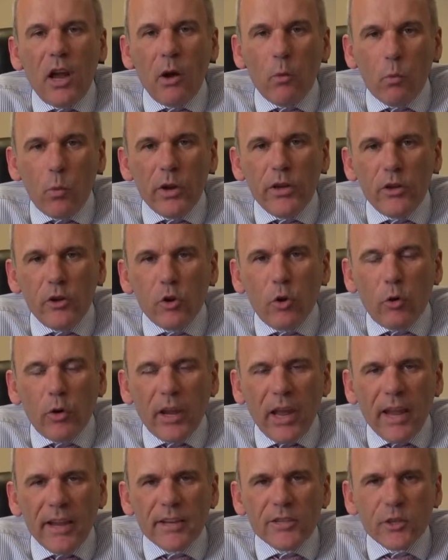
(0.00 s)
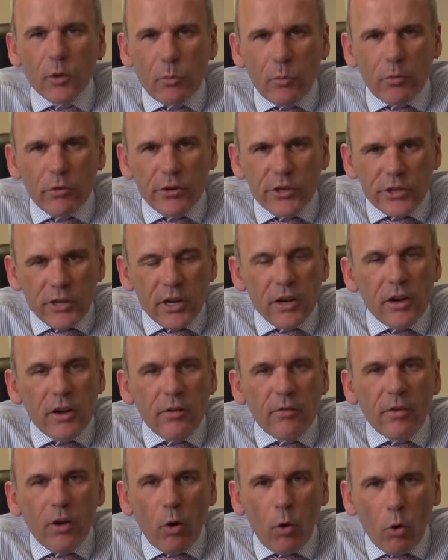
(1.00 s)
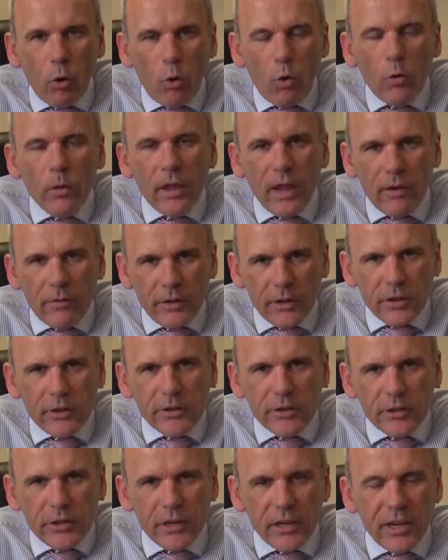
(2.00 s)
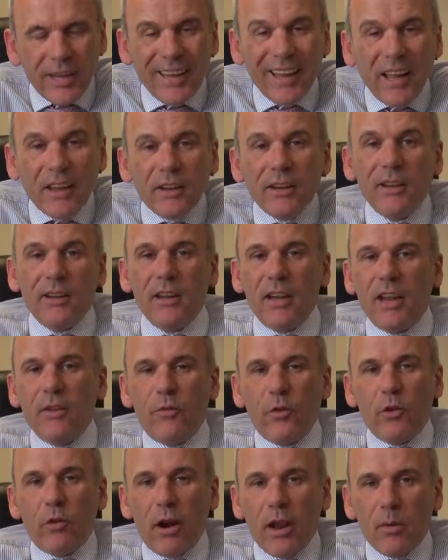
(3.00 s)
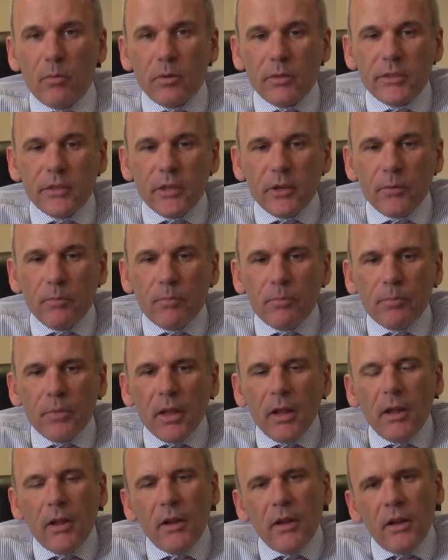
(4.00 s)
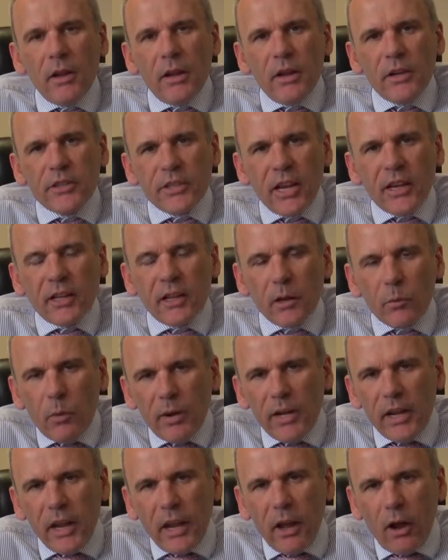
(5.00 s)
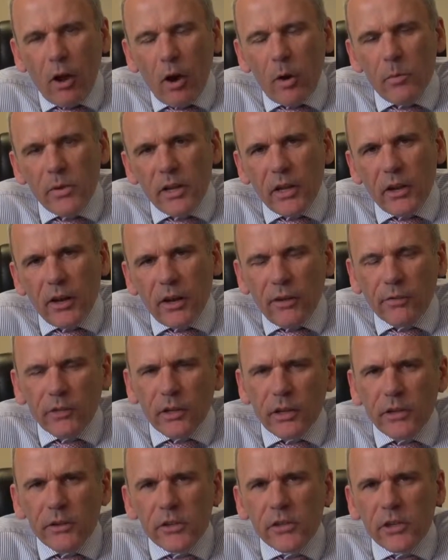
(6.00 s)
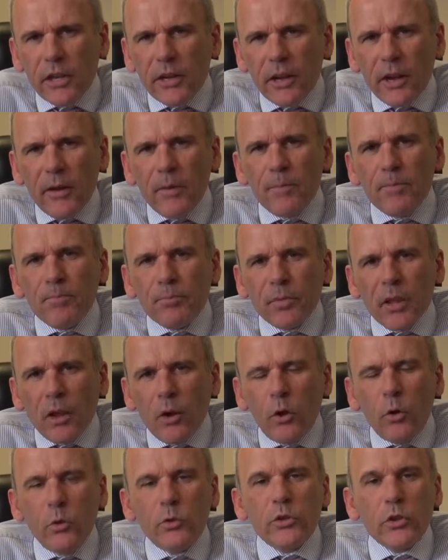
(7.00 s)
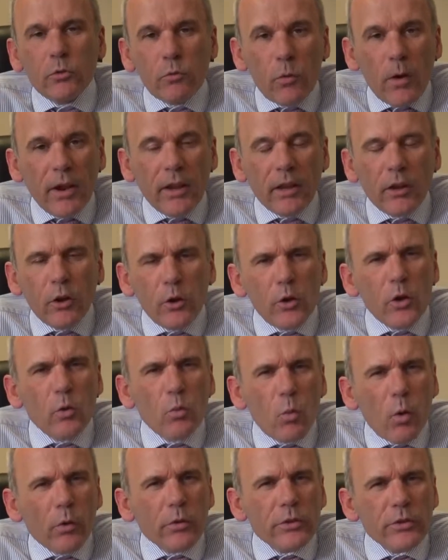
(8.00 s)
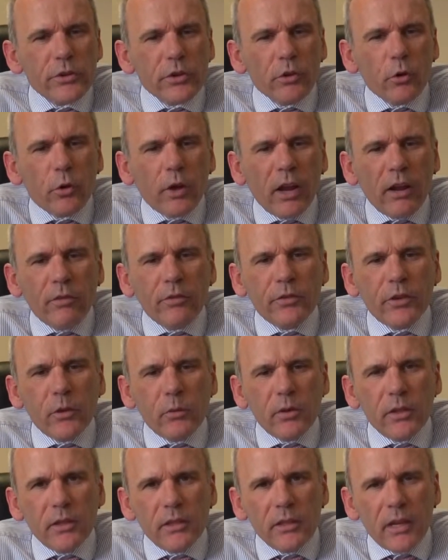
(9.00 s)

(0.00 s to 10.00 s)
win your case. So preserve all the evidence that you can if you're able to. Secondly, when you get home, you're going to have to consider who to ring, who you want to look after you